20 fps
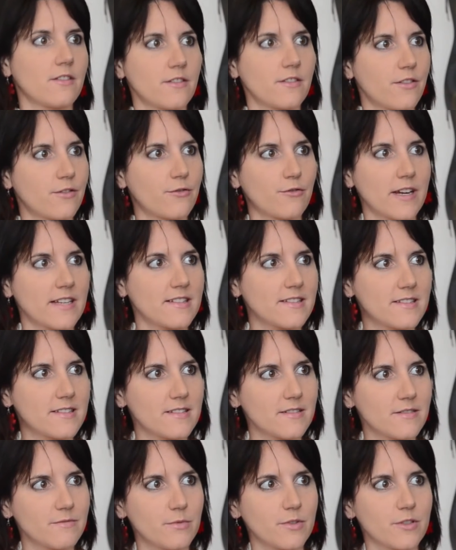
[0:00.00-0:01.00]

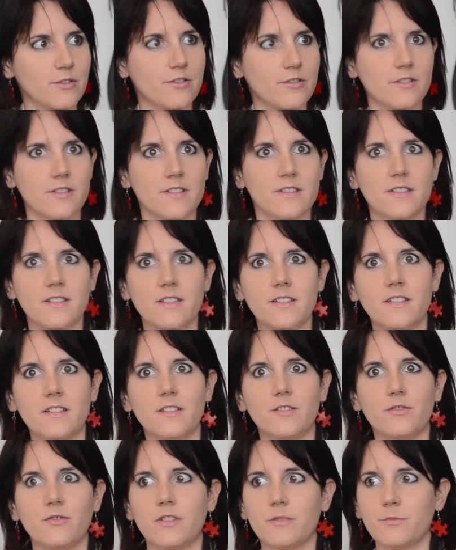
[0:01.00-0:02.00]
threats because as an
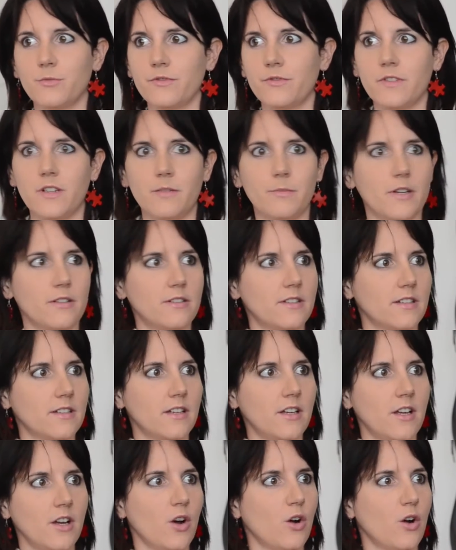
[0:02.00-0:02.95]
Indian doing a movie about a